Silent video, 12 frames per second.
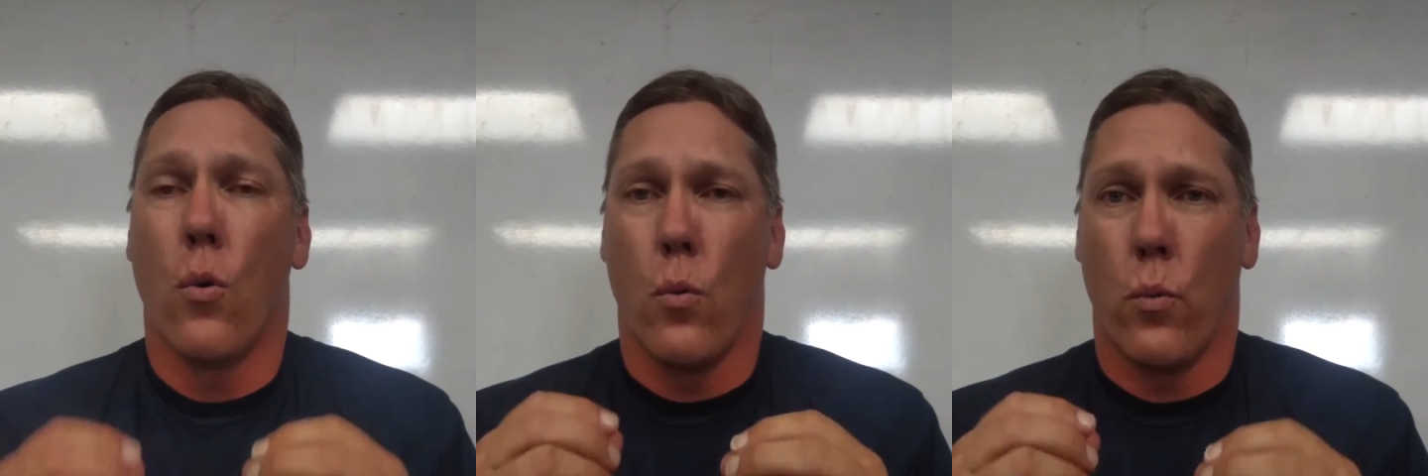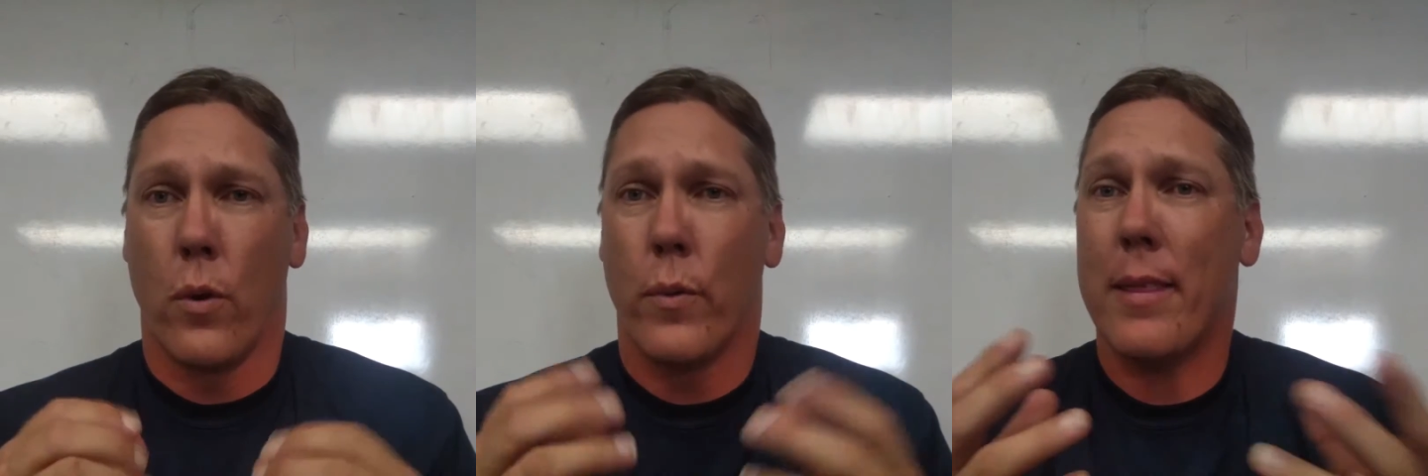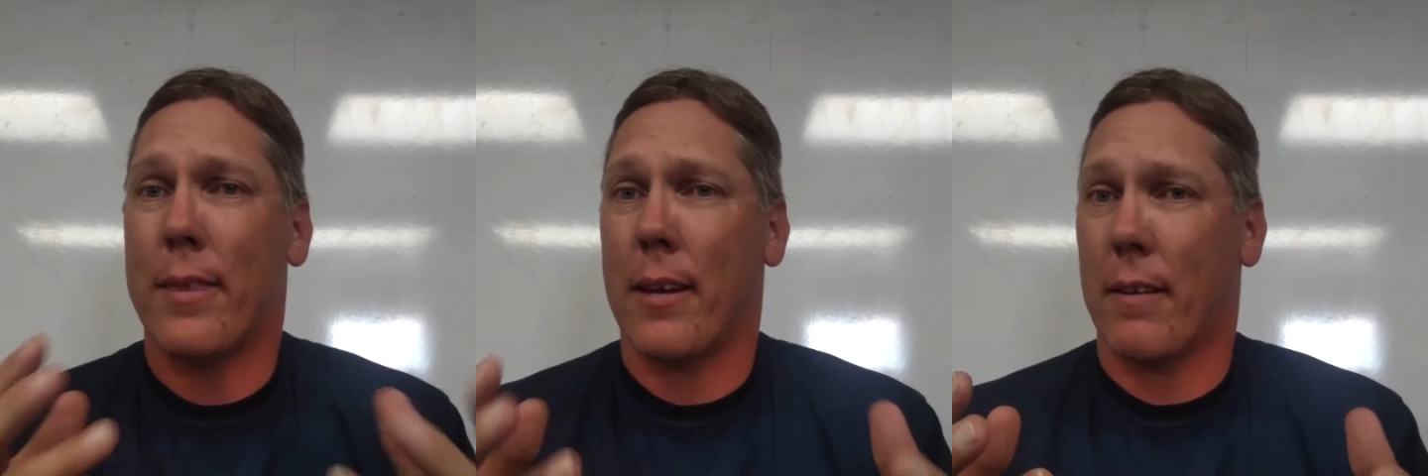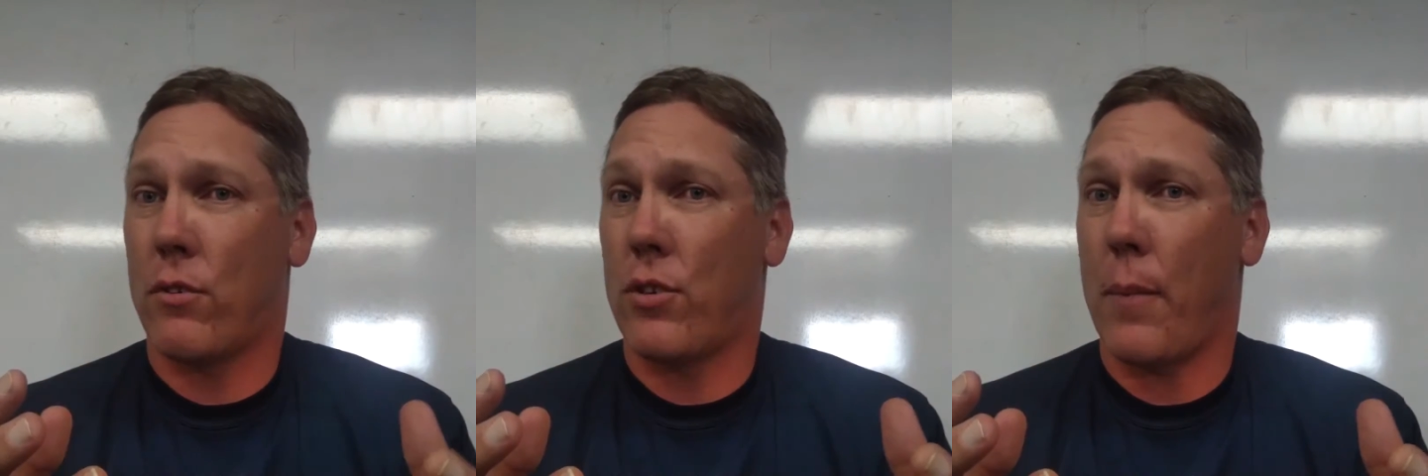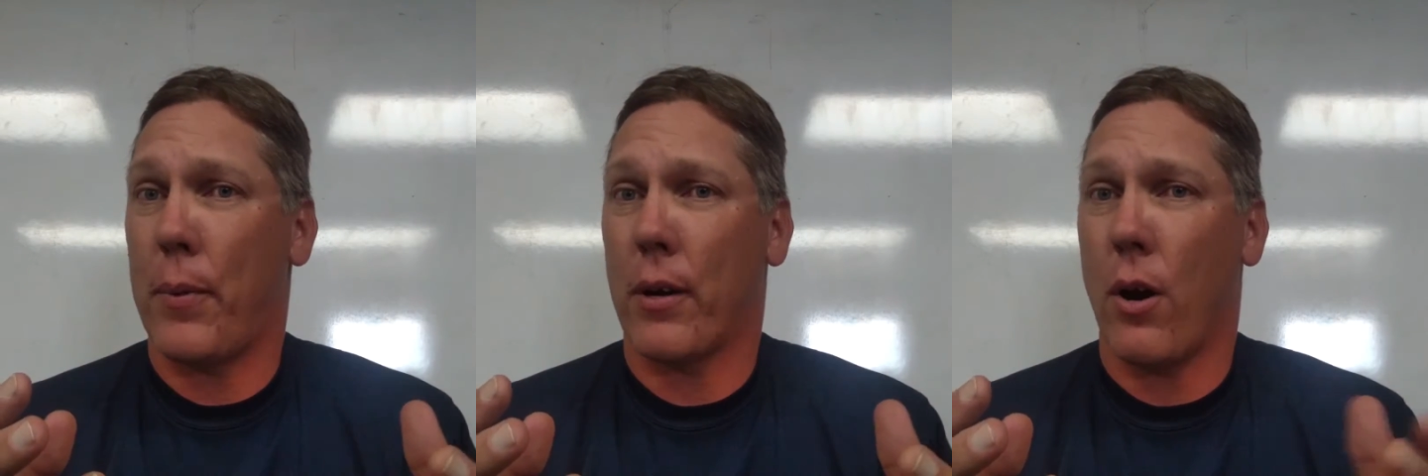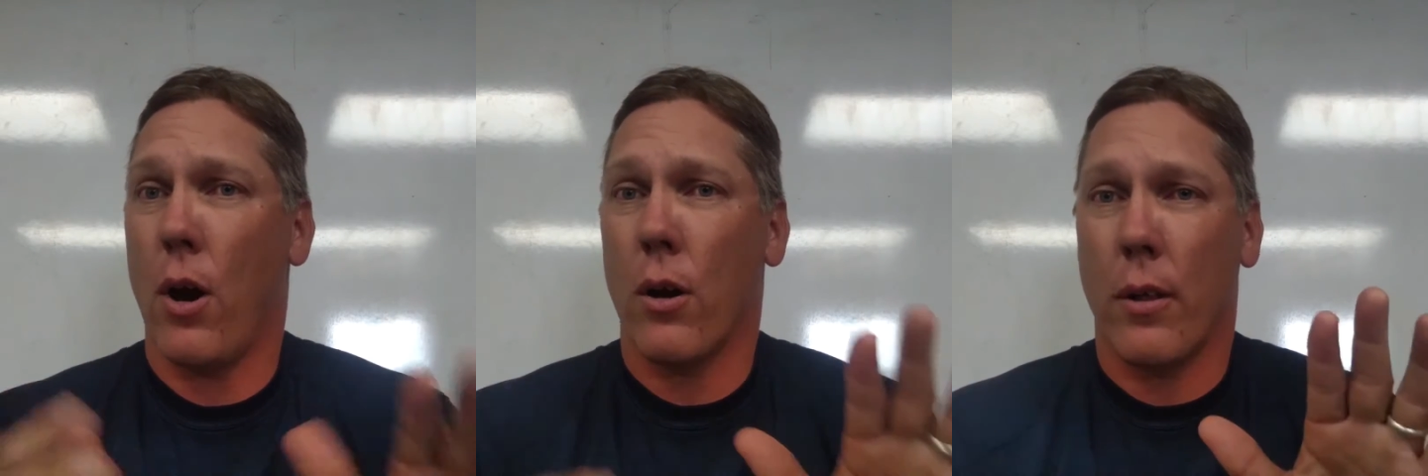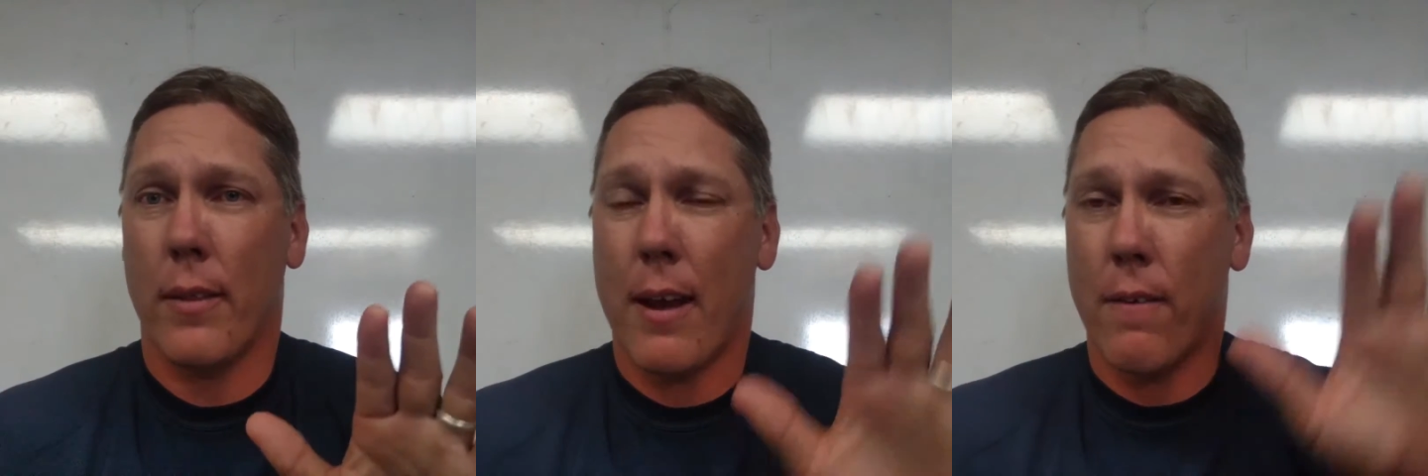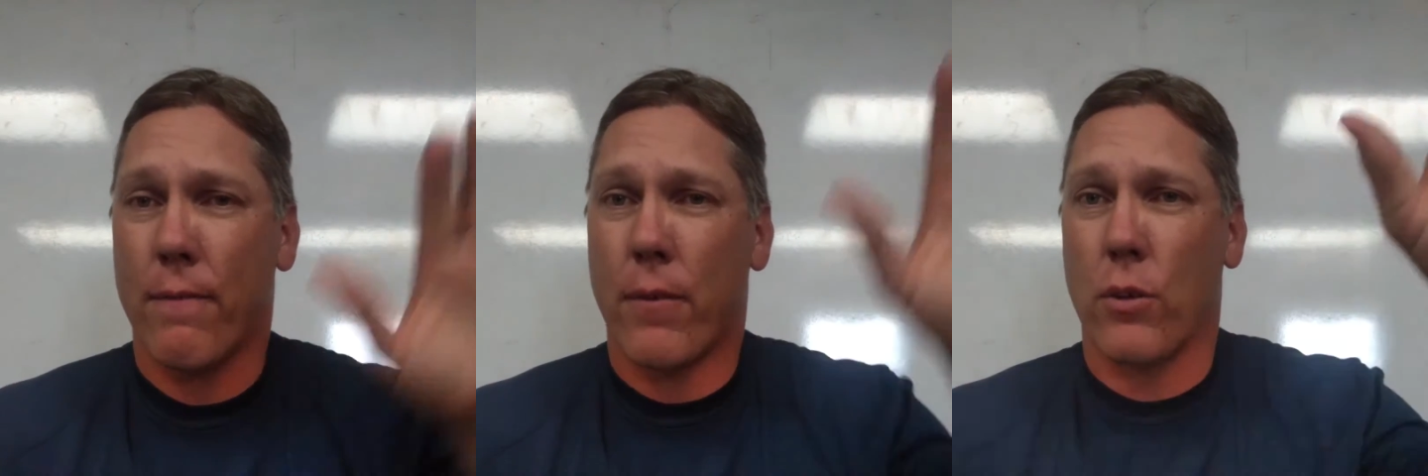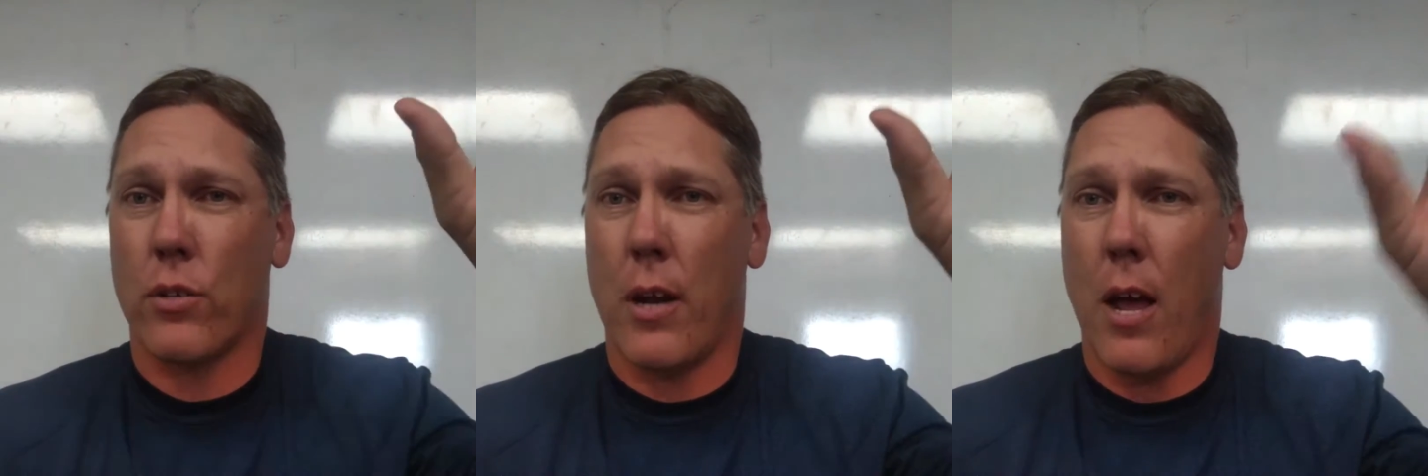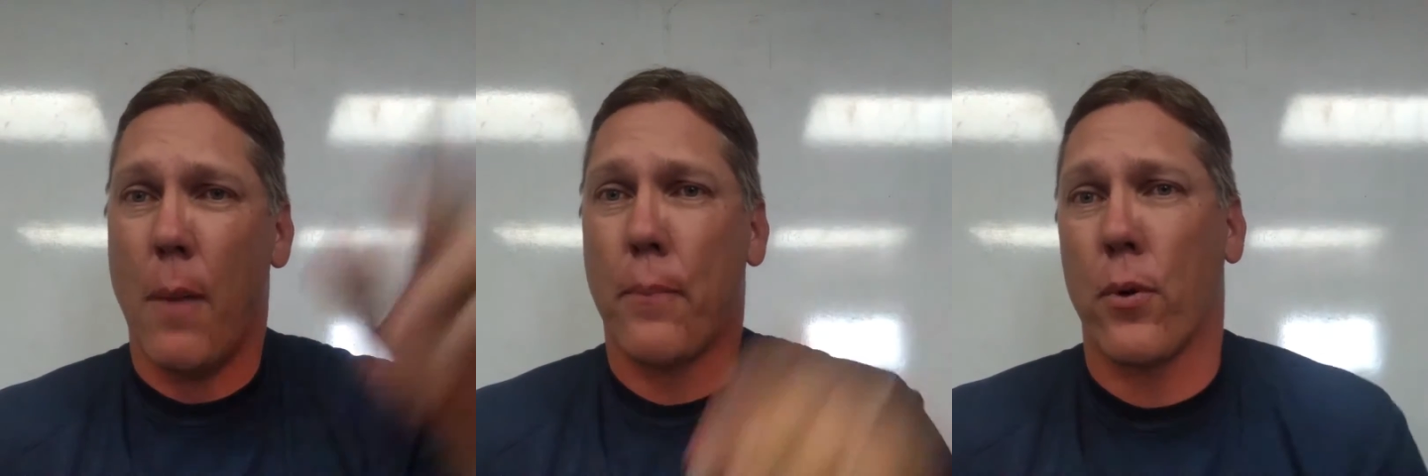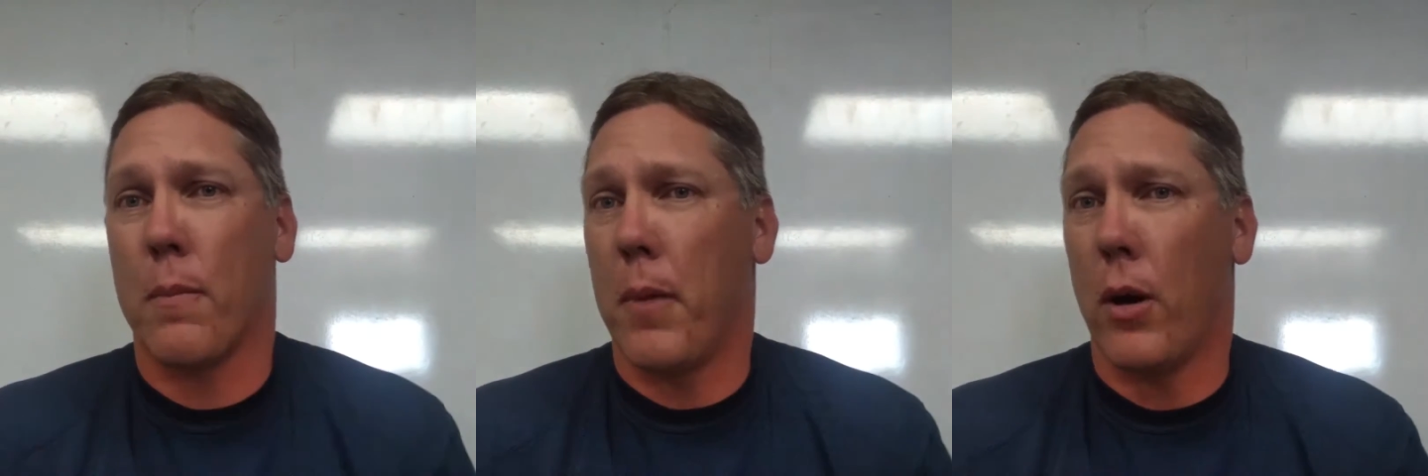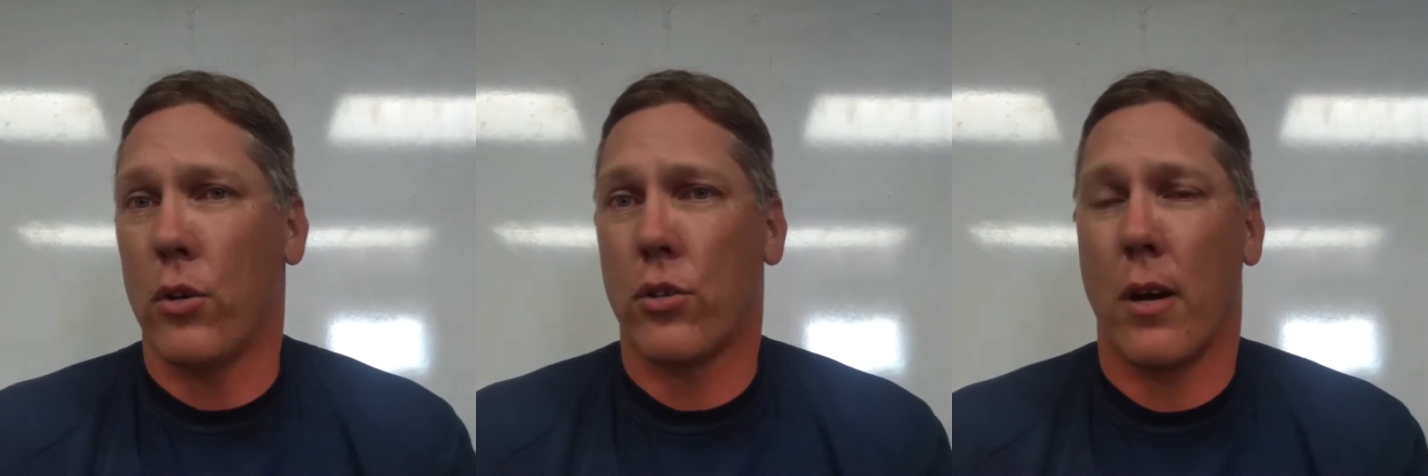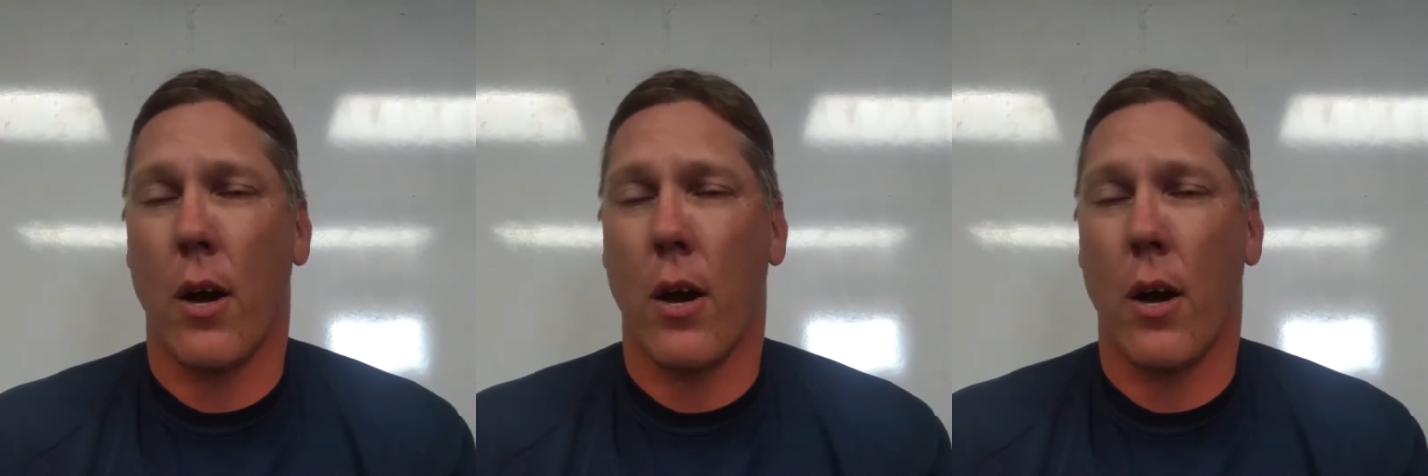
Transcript: When we think of jumping a hurdle, that infers an upward motion,